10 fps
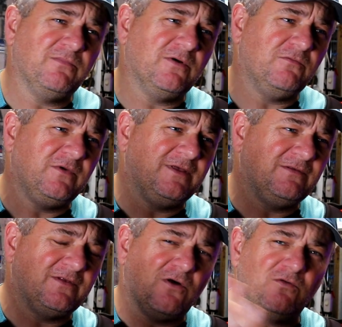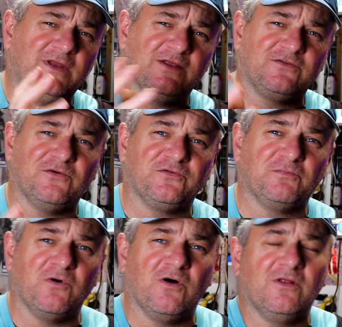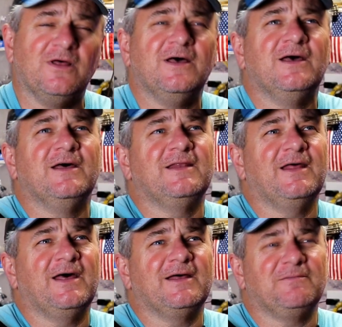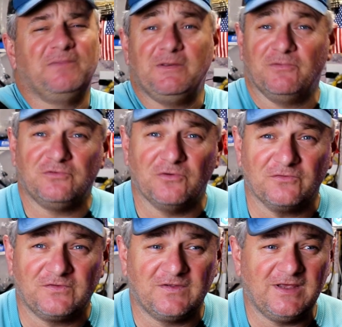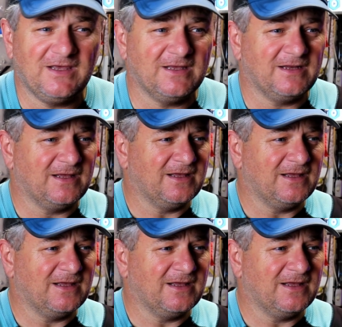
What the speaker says: but we don't need it so small that people don't see it,